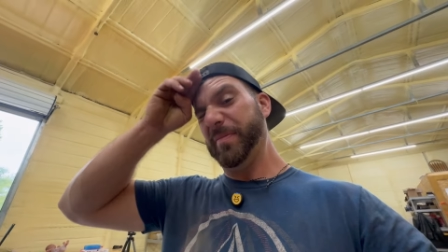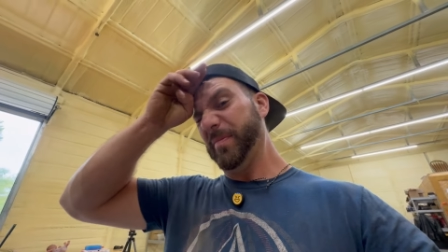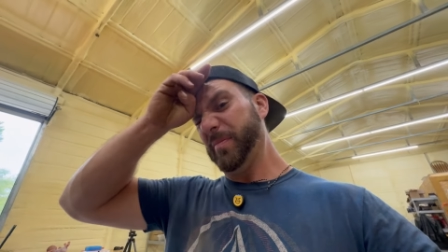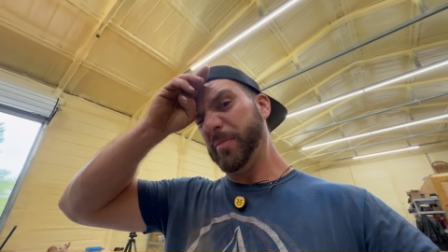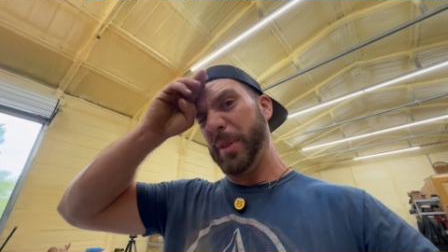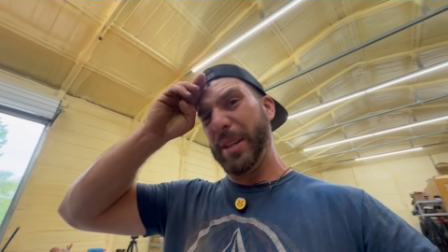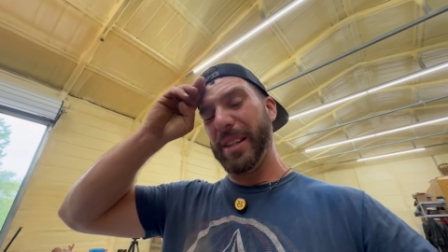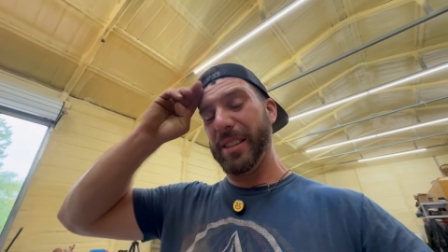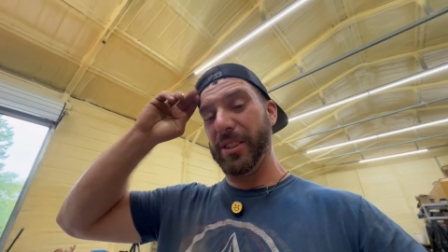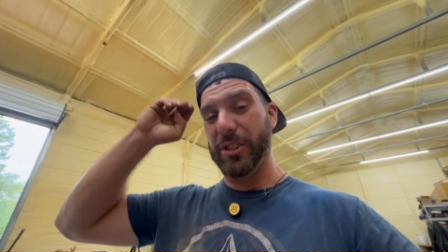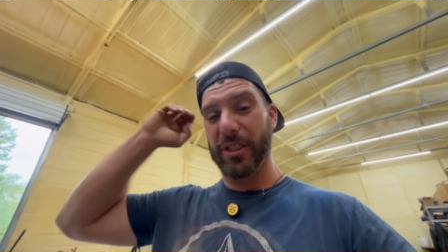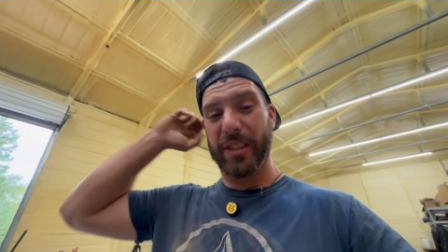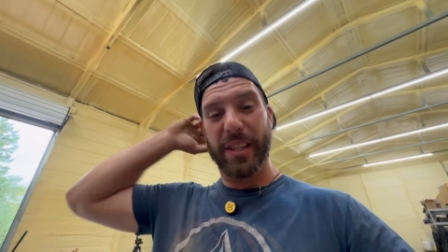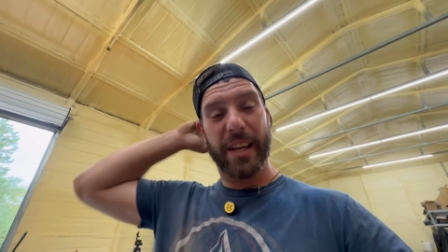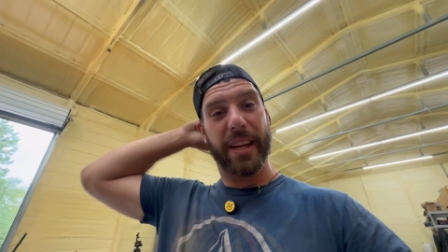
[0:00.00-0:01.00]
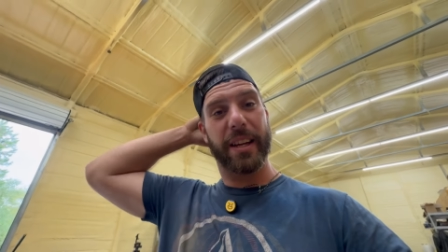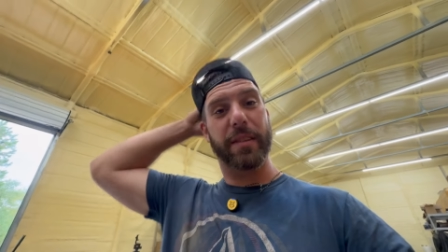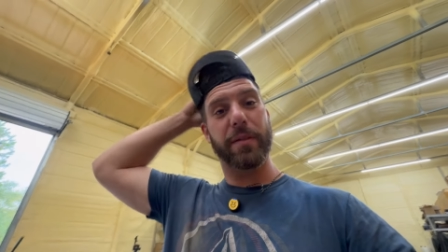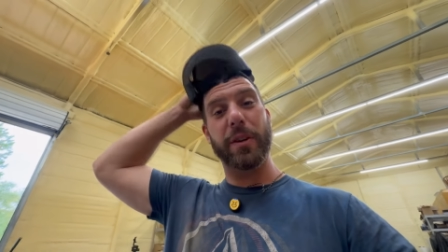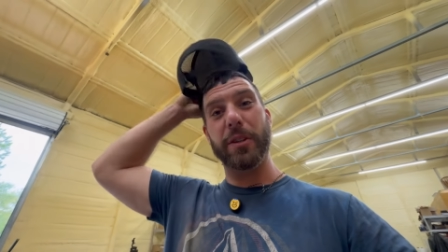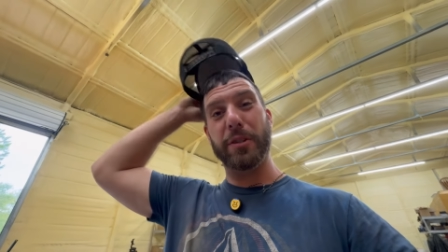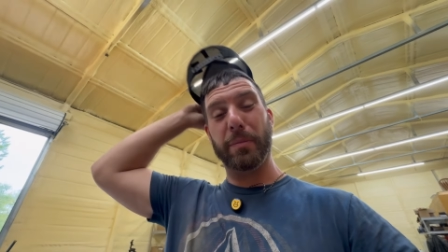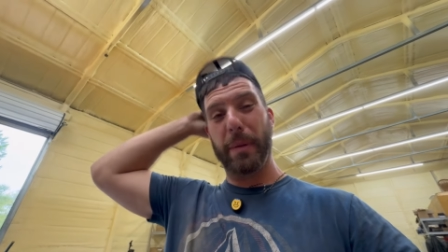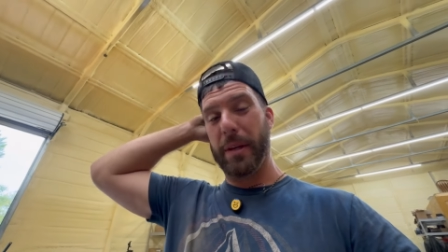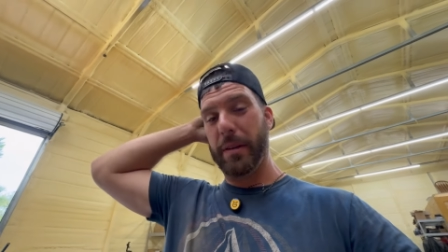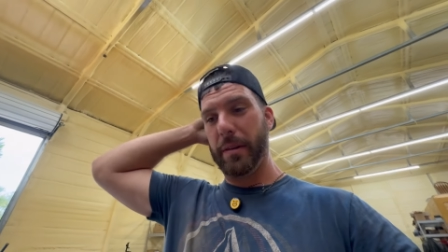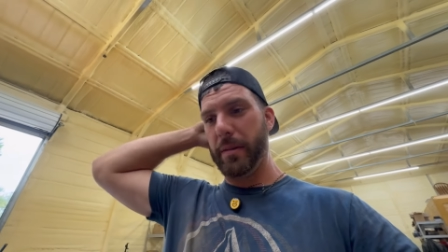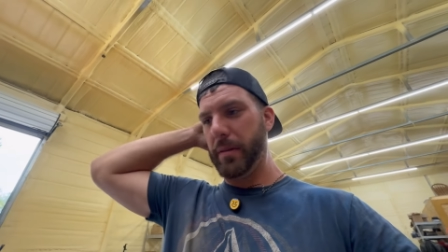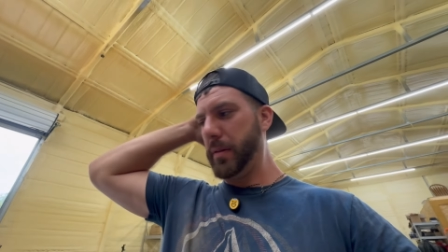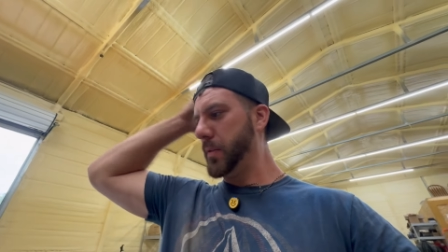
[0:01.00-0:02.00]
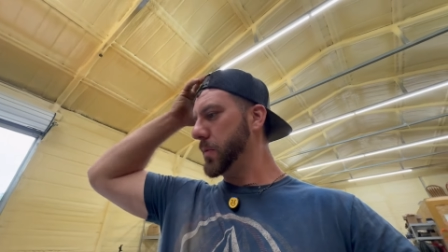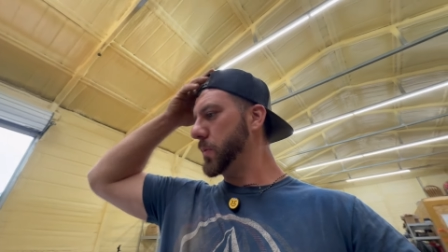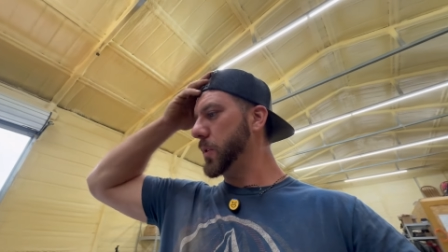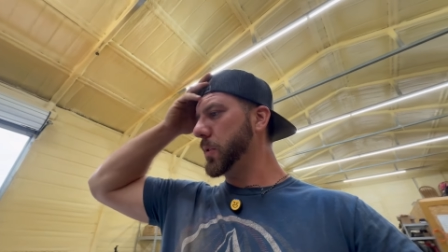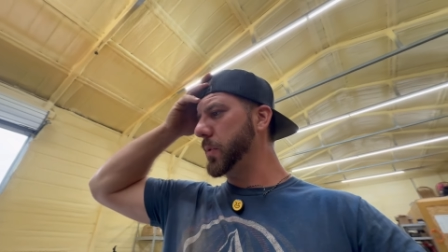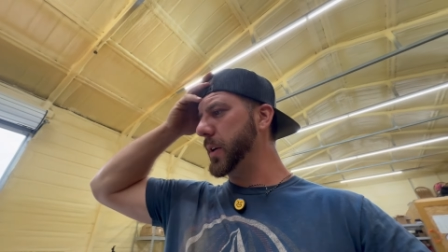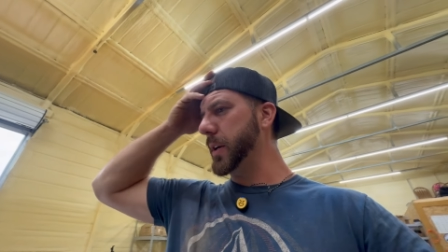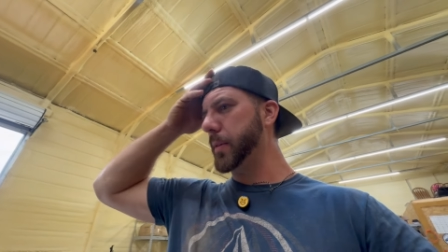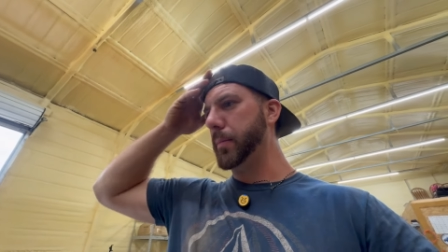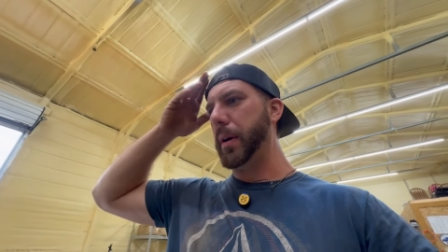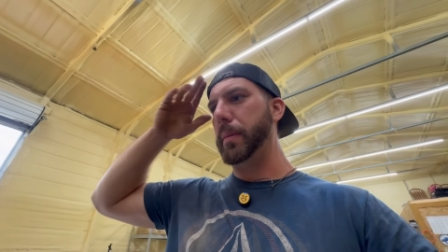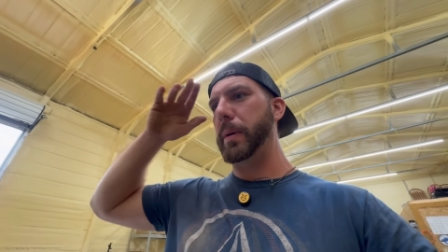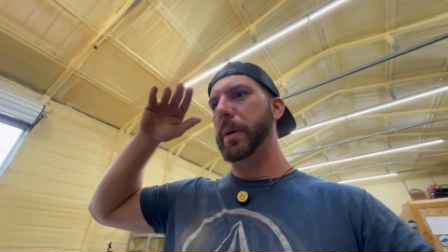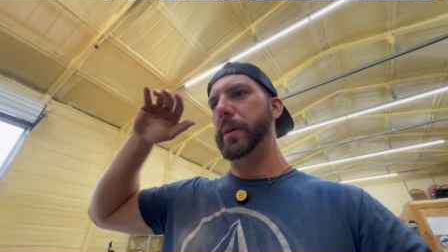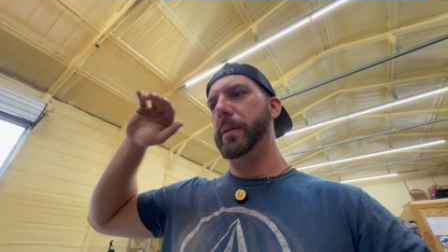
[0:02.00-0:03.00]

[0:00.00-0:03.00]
potentially taking it for a spin real quick, maybe.